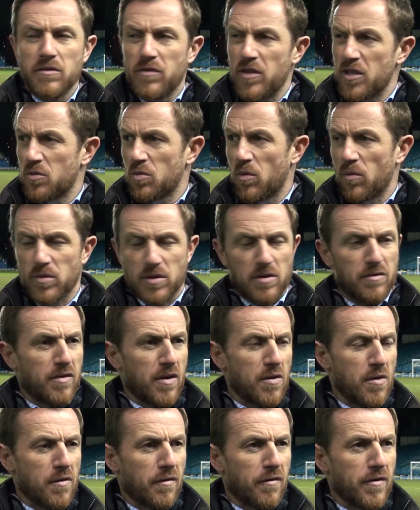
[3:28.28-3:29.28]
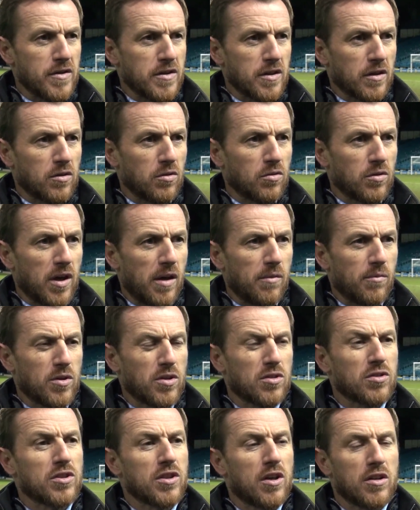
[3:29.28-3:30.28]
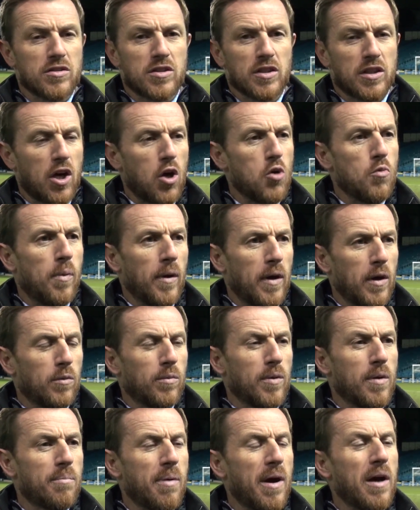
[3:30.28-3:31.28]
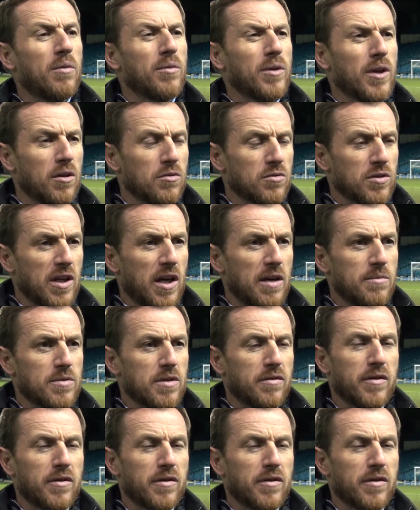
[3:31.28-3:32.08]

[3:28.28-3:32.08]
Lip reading: This one was a very physical game. We're just starting to cope a little bit better with those games.